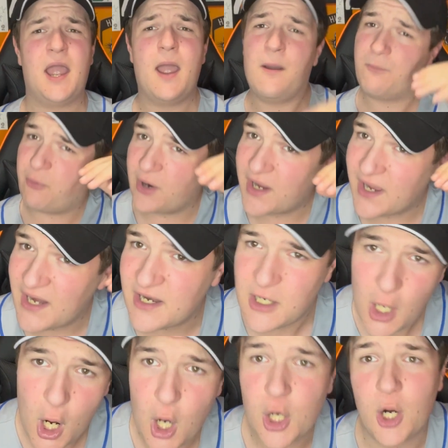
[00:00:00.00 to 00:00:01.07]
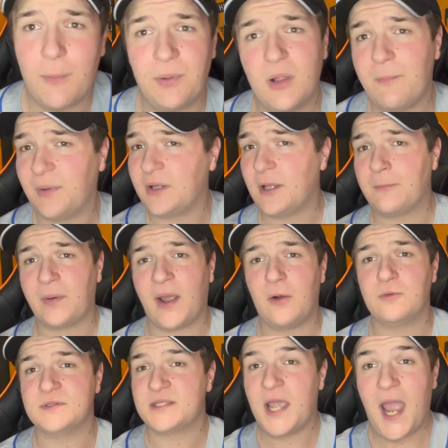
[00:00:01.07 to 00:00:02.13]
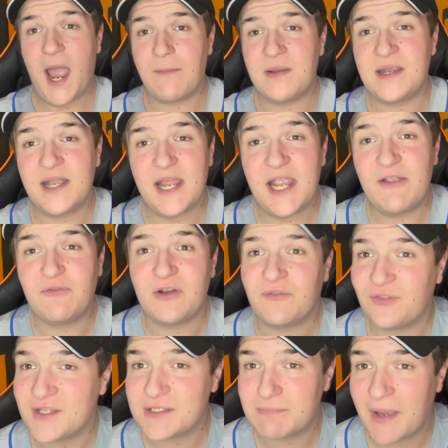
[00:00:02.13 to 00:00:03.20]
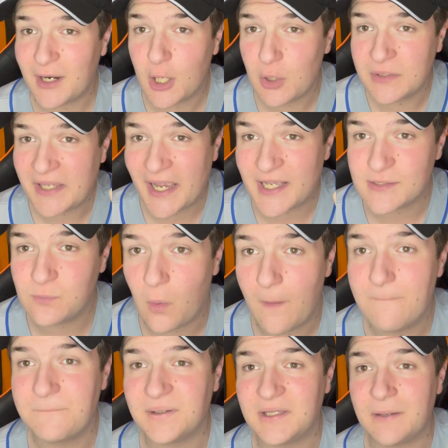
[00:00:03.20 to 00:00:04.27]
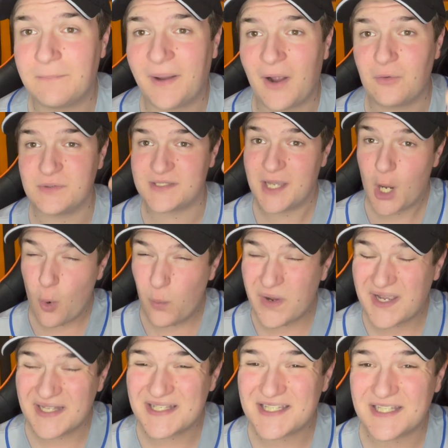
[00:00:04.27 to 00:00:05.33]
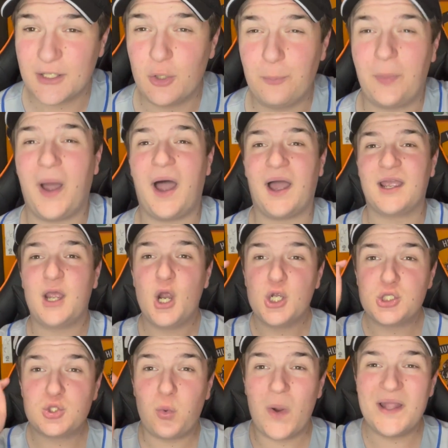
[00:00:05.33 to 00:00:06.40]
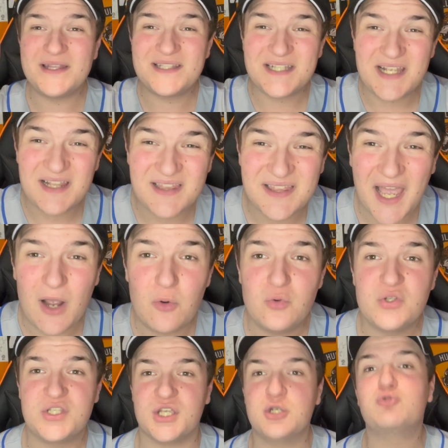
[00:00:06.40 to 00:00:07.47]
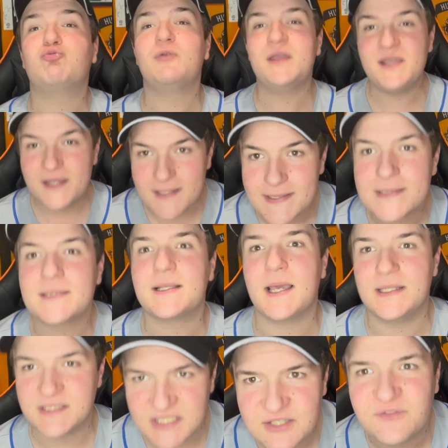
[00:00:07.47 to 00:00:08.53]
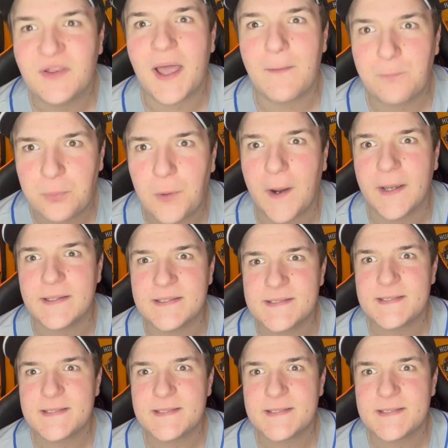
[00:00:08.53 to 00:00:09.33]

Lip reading: Bringing in a couple of £1 billion. I mean, even if this man only has £1 billion, we can still buy 20,000 Regan Slaters for that price.